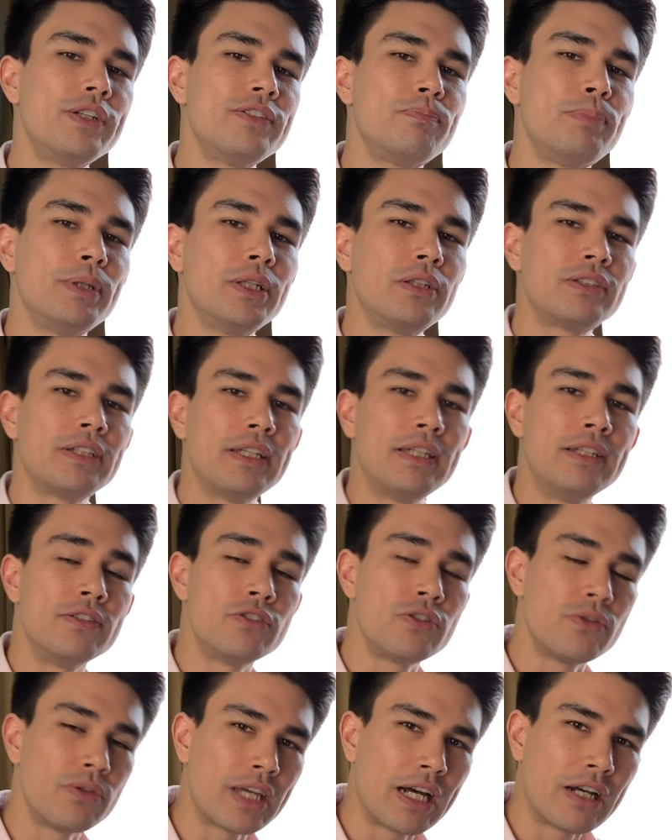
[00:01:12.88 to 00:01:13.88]
built in
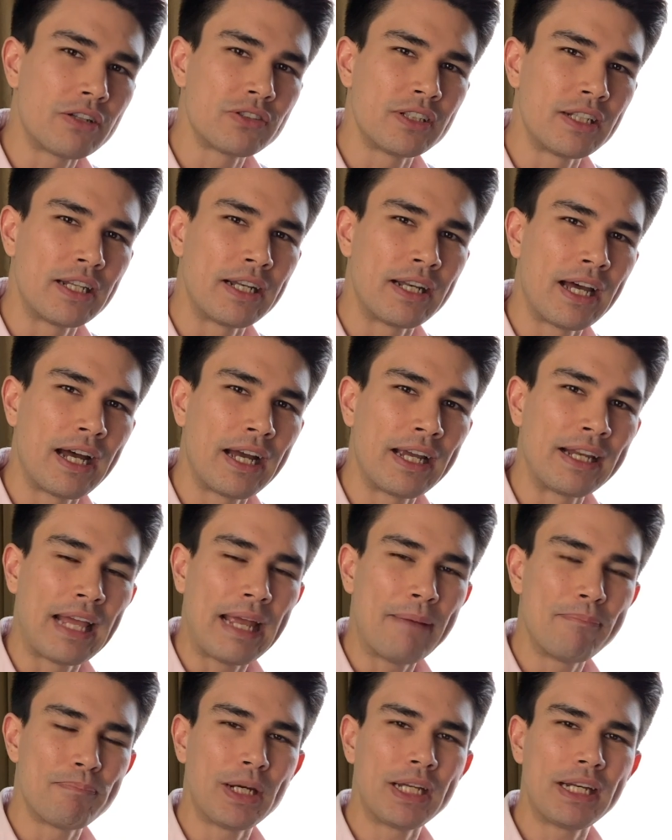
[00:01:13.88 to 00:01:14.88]
2009,
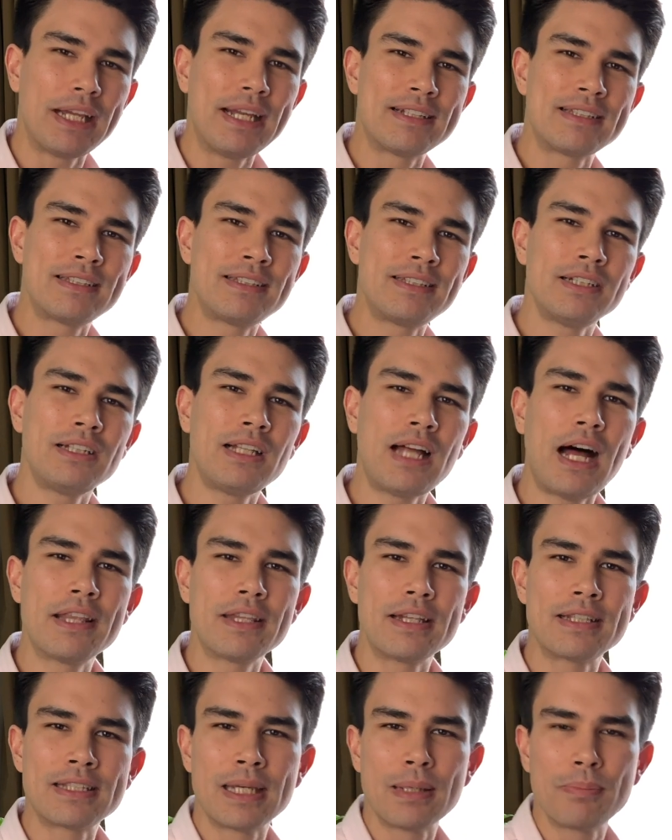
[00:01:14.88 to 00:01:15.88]
but it's still on
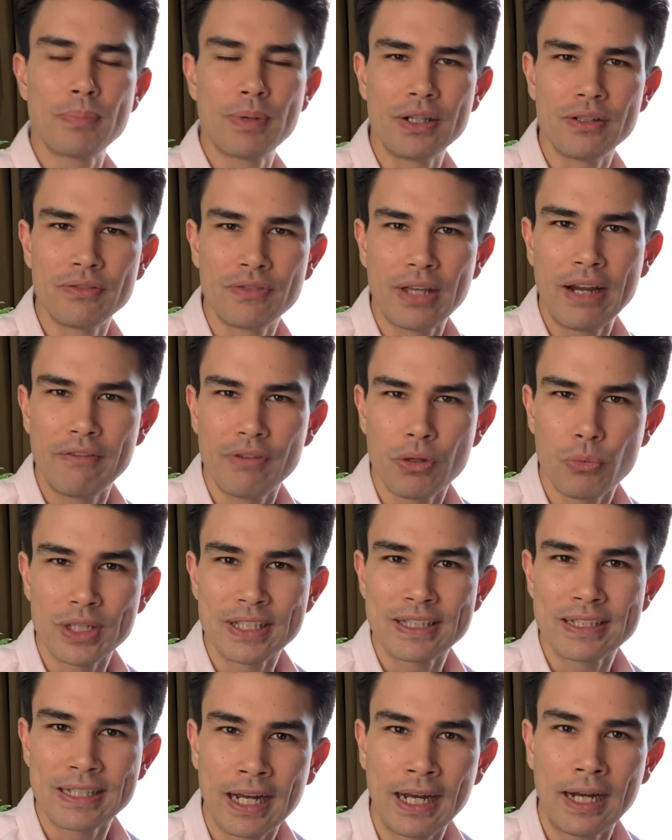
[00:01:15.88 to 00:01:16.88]
the tip of
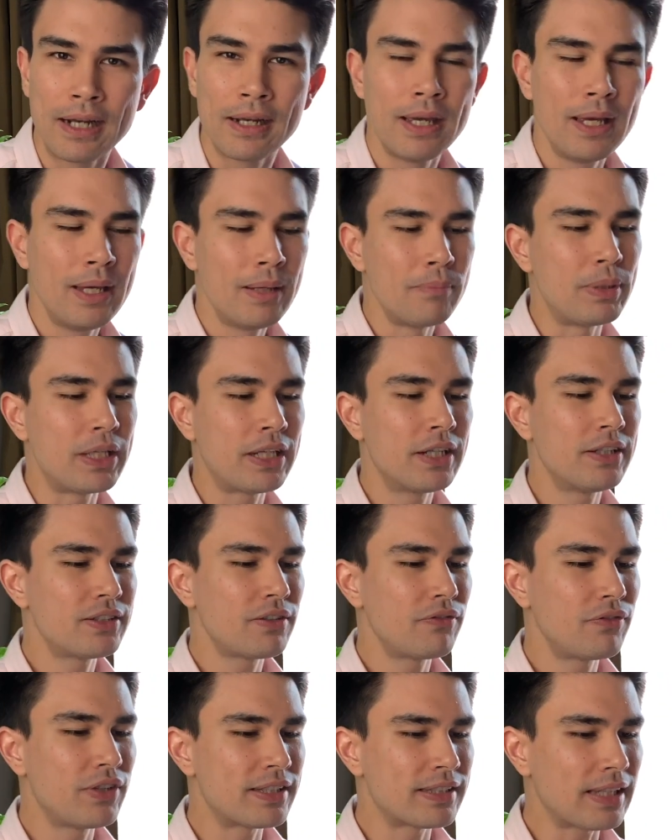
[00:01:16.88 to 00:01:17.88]
everyone's tongue because
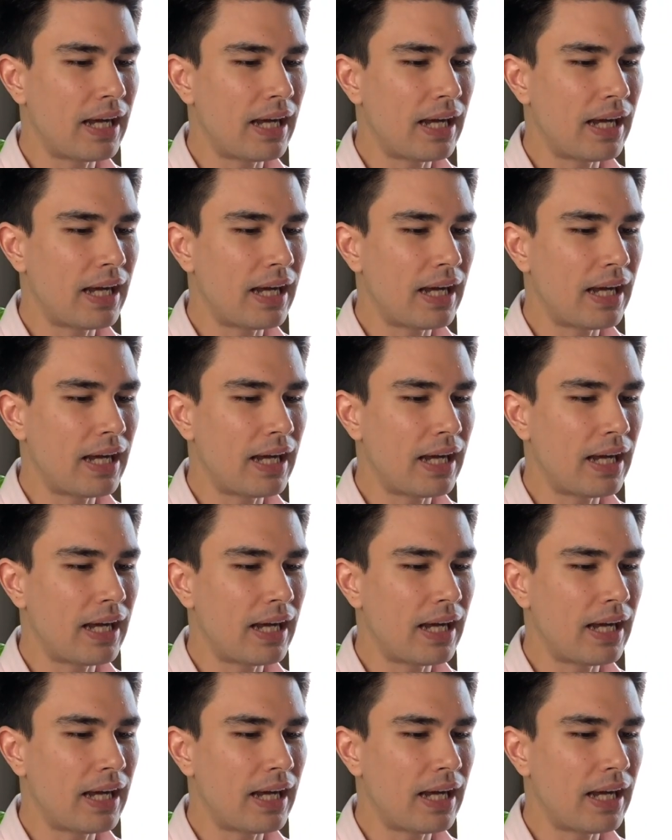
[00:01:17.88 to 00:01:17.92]
of its